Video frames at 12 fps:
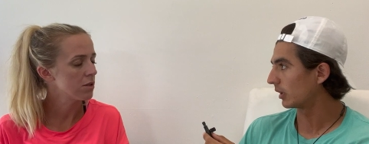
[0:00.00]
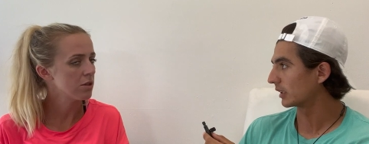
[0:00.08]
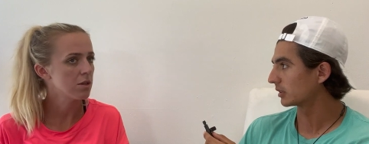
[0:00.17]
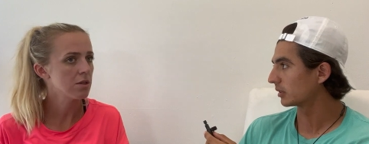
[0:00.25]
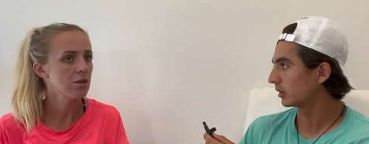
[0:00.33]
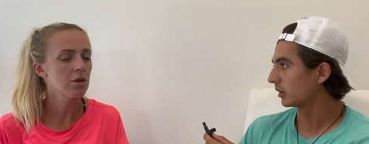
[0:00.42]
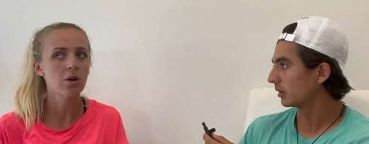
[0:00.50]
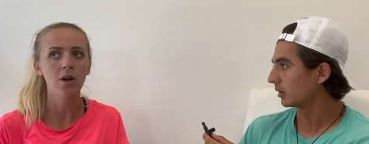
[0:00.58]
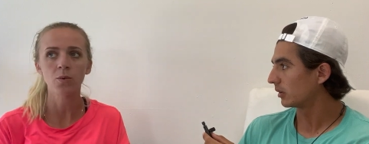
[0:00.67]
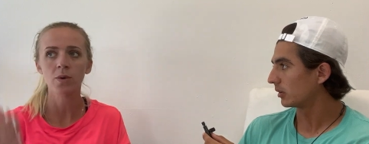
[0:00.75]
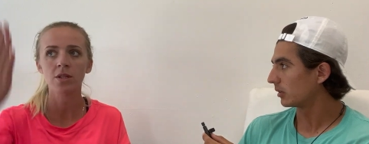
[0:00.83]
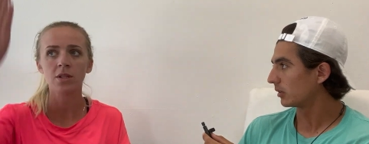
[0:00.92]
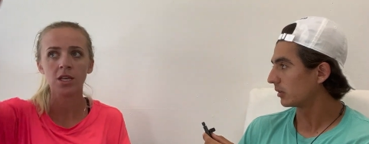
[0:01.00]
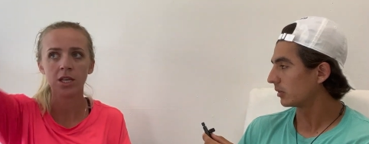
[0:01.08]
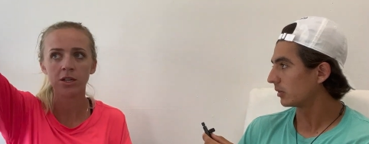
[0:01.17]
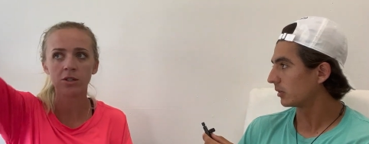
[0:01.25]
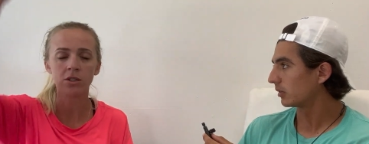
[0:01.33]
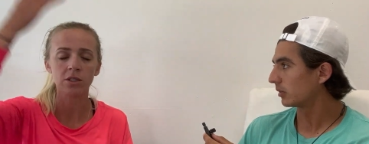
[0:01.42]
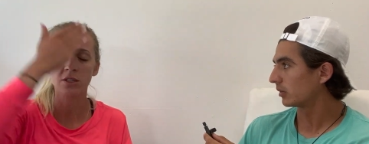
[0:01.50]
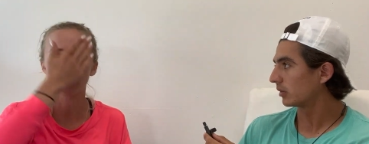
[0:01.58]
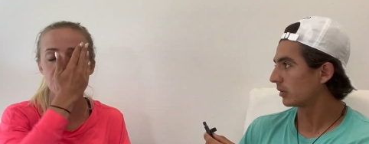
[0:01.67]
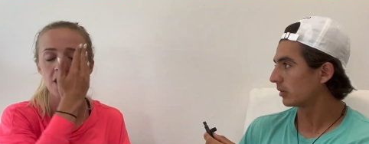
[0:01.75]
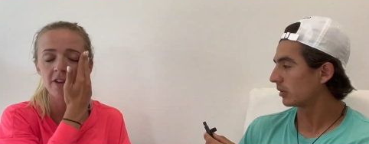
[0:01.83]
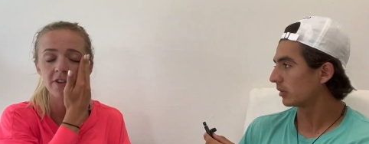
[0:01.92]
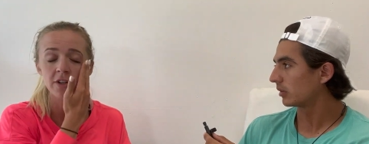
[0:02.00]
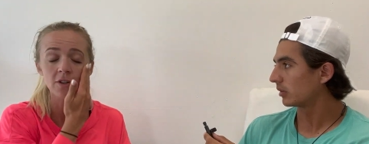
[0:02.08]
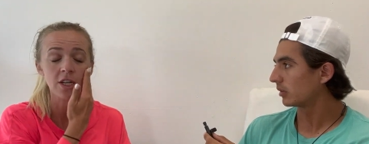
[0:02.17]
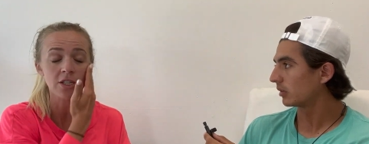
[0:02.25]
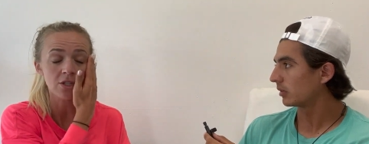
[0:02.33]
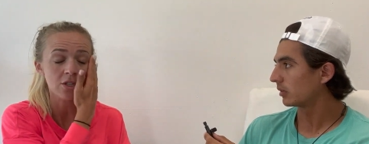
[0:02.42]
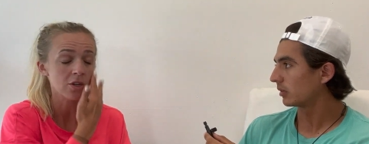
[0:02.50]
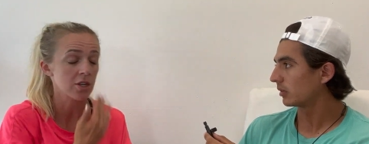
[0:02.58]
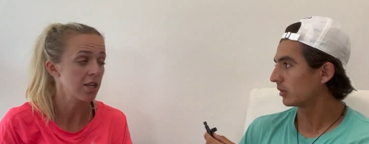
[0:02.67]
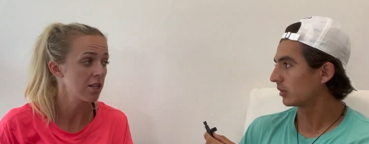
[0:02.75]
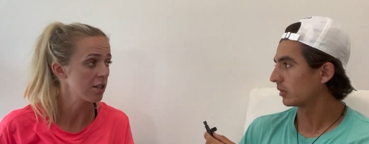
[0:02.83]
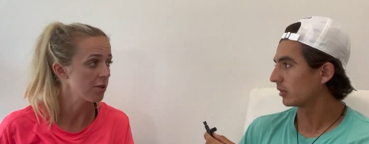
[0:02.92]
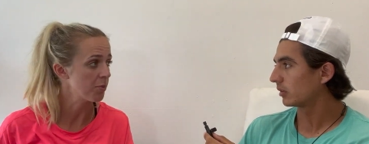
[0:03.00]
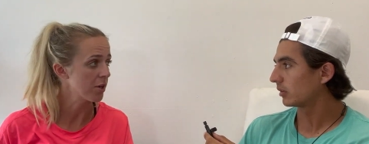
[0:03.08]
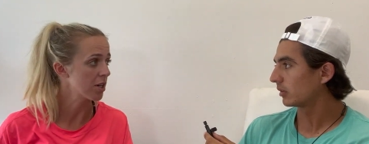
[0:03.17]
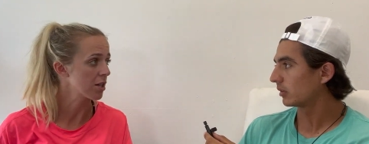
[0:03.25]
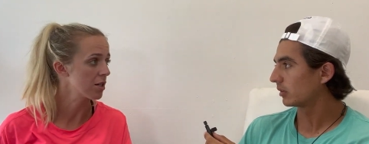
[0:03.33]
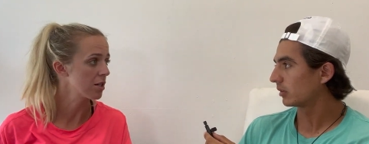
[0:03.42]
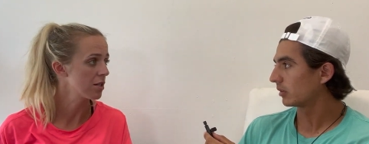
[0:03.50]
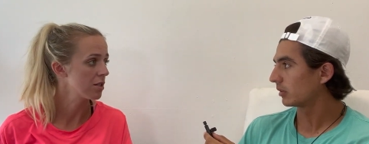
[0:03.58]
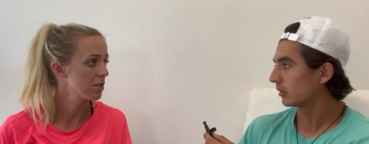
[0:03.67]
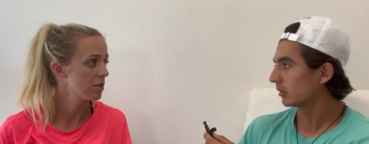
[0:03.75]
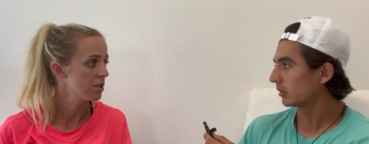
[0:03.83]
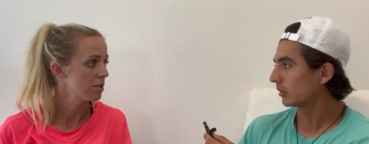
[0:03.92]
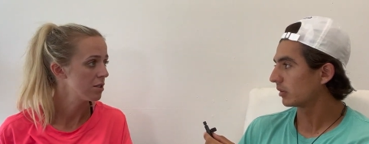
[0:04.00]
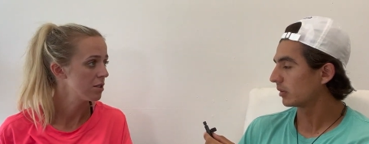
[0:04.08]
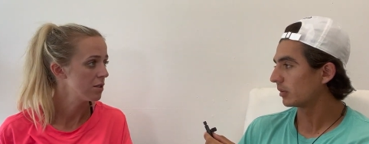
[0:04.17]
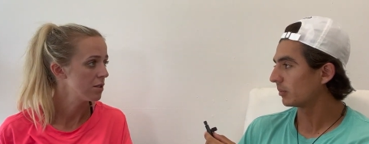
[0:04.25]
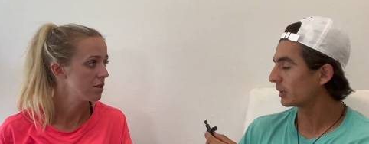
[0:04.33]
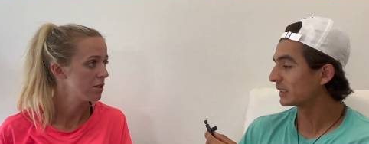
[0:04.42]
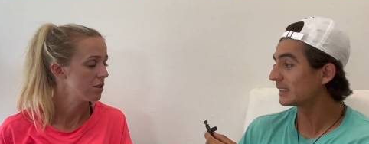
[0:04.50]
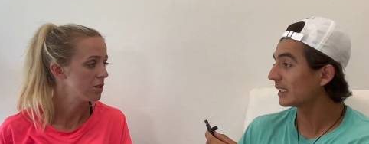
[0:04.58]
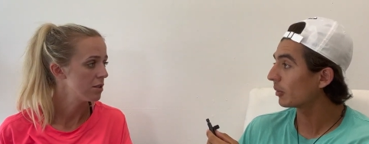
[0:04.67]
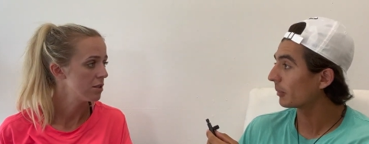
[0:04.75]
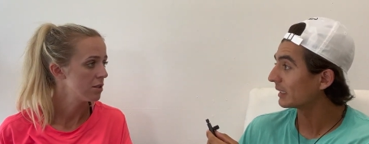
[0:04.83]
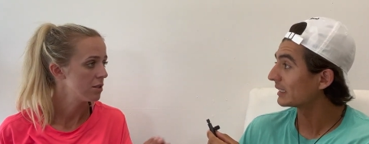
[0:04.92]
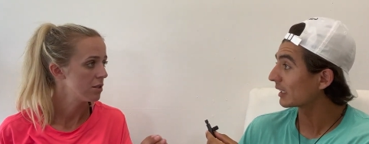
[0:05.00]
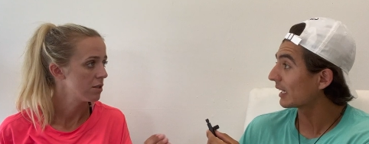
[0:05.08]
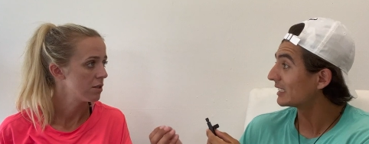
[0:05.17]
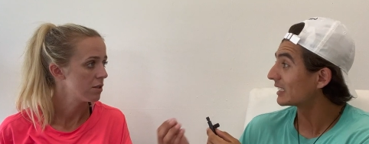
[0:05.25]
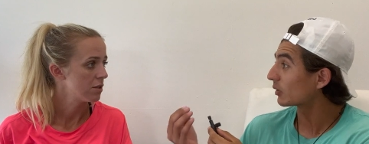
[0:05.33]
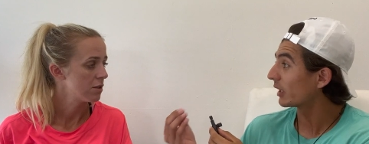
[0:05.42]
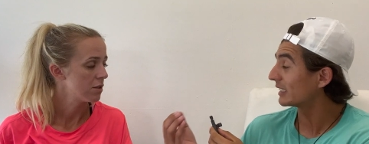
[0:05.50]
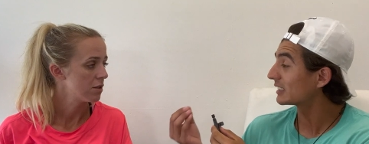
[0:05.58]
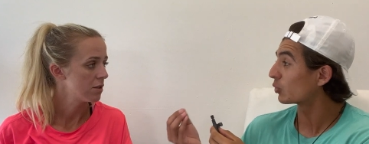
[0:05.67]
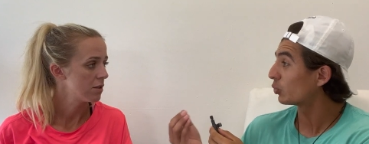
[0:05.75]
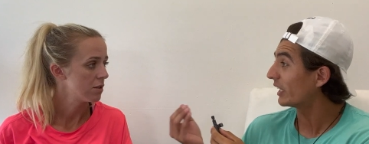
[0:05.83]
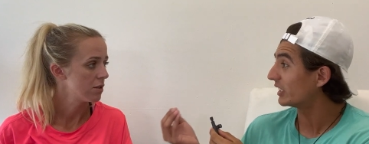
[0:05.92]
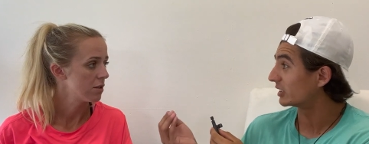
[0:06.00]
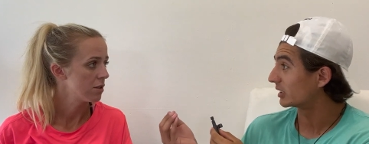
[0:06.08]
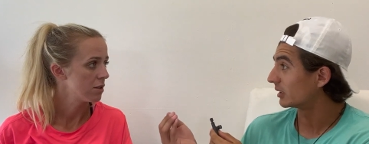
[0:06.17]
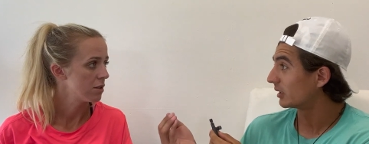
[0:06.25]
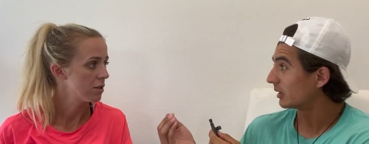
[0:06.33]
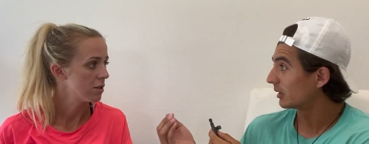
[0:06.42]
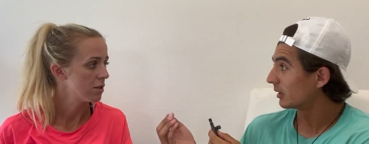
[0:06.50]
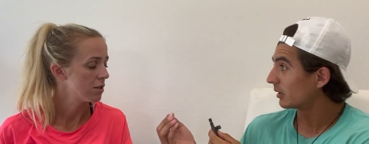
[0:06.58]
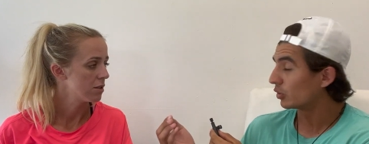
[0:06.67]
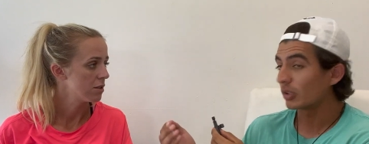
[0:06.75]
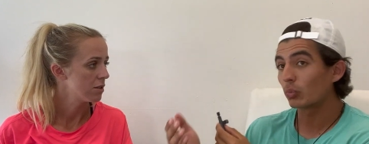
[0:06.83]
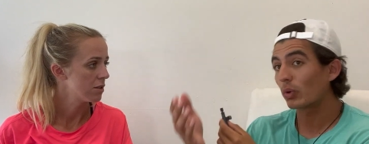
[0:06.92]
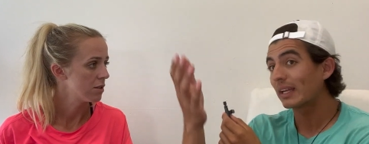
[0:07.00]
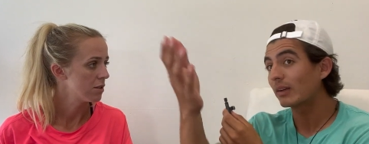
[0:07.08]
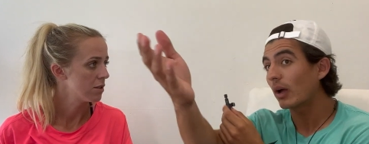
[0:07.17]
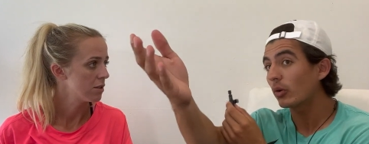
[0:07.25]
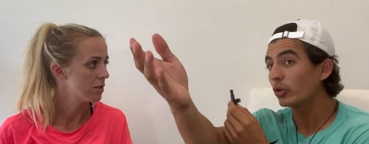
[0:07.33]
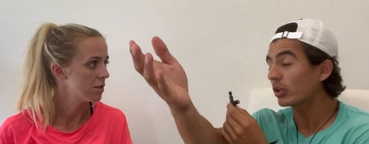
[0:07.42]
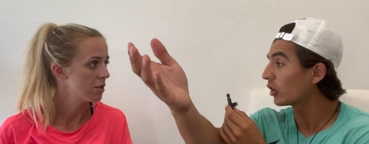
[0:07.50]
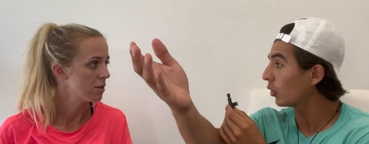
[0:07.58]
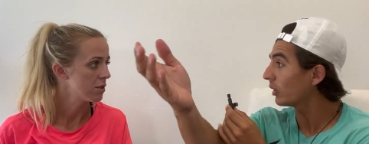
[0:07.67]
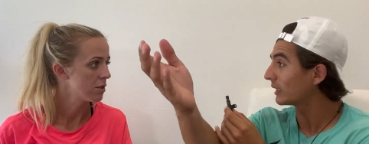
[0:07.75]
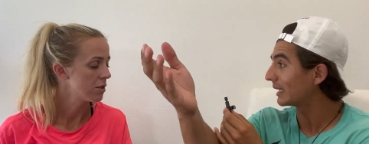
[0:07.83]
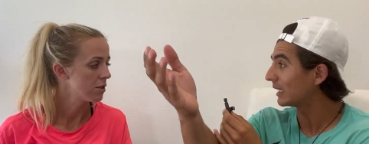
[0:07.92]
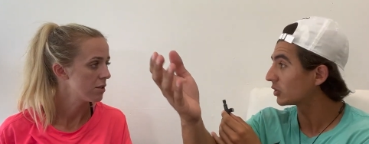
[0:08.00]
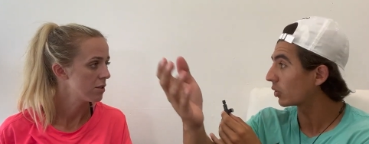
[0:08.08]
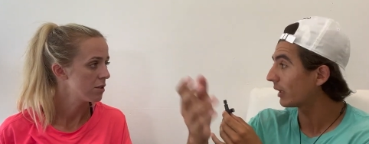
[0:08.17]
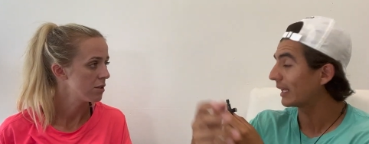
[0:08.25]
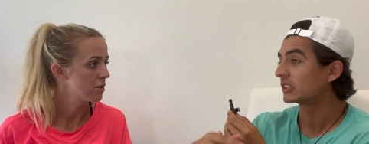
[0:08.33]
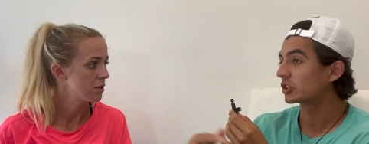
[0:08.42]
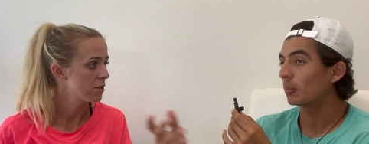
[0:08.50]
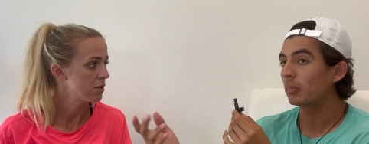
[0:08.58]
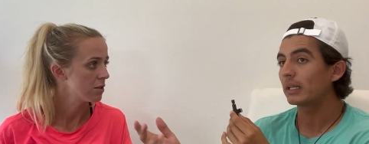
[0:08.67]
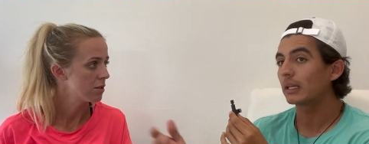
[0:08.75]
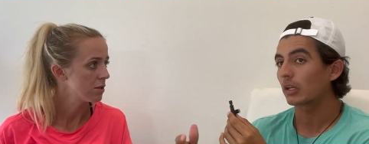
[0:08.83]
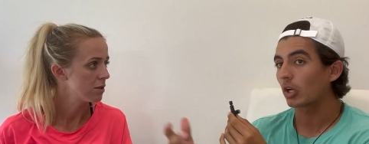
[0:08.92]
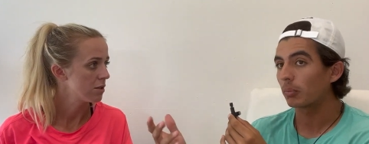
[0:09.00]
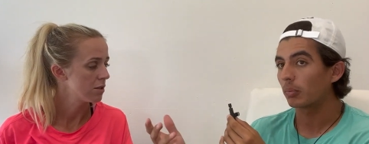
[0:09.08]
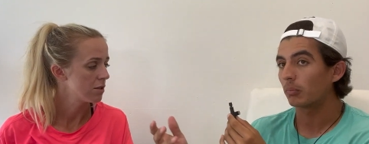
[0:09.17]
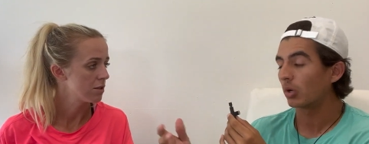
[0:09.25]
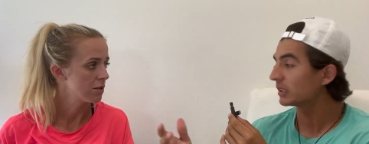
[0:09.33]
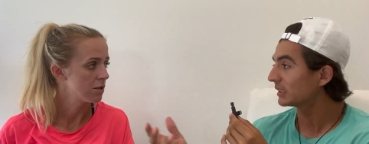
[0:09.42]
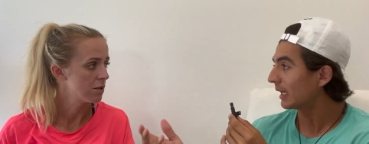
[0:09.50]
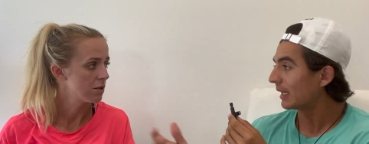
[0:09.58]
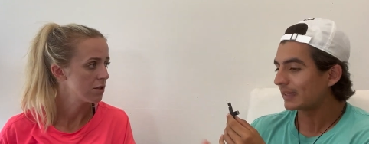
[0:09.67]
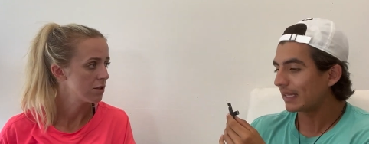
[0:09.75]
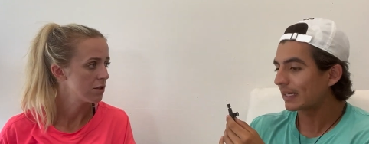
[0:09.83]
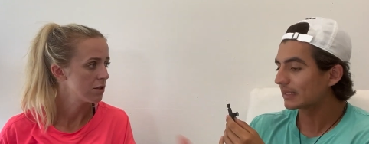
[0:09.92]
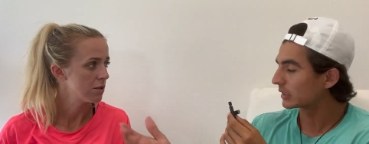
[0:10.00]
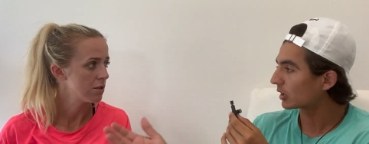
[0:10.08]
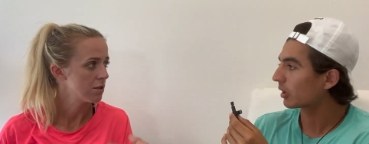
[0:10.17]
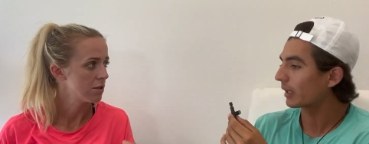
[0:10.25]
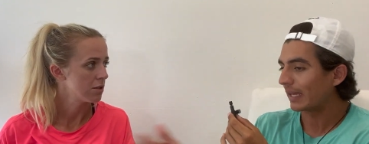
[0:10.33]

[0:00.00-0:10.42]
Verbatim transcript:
Speaker 1: Like,
Speaker 2: no, I went here on the driving range in Oakley Park.
Speaker 1: But still, it's a it's a it's a range. Right now, you can go on a tennis court, and somebody in a couple of months they can start